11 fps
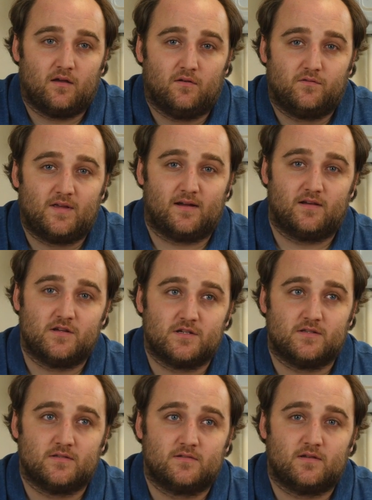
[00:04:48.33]
of
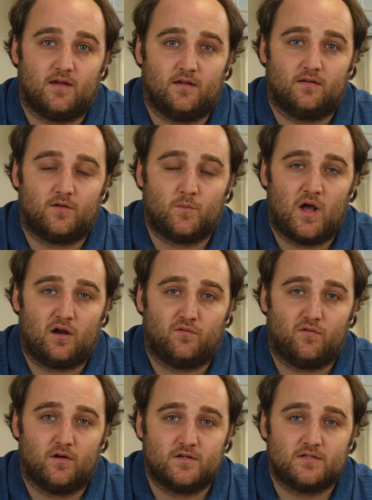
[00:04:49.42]
technicians and
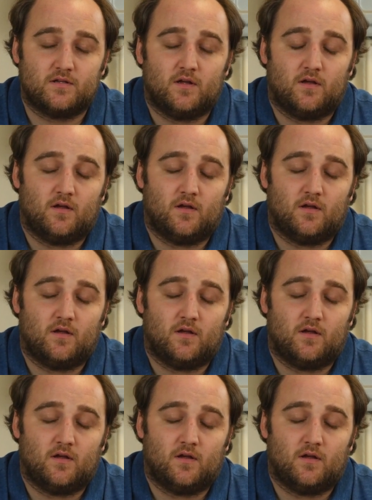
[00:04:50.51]
thermographers.